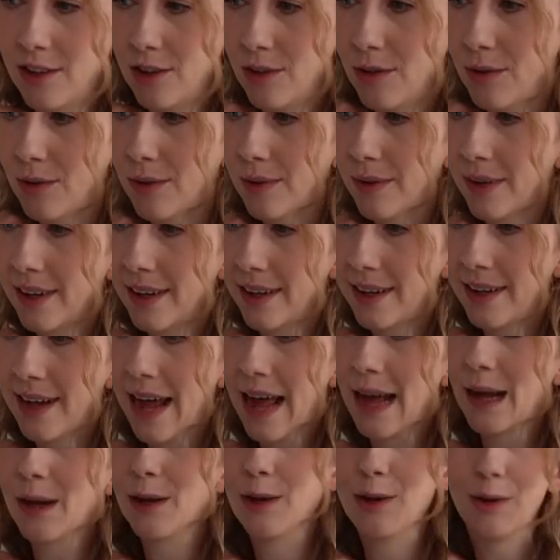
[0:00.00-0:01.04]
to
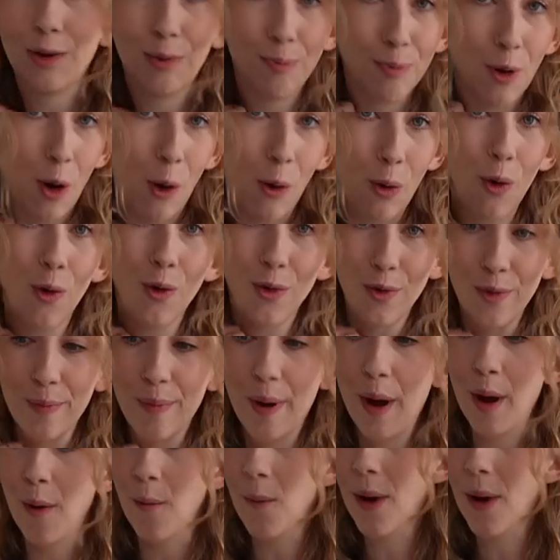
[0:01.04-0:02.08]
get good cost per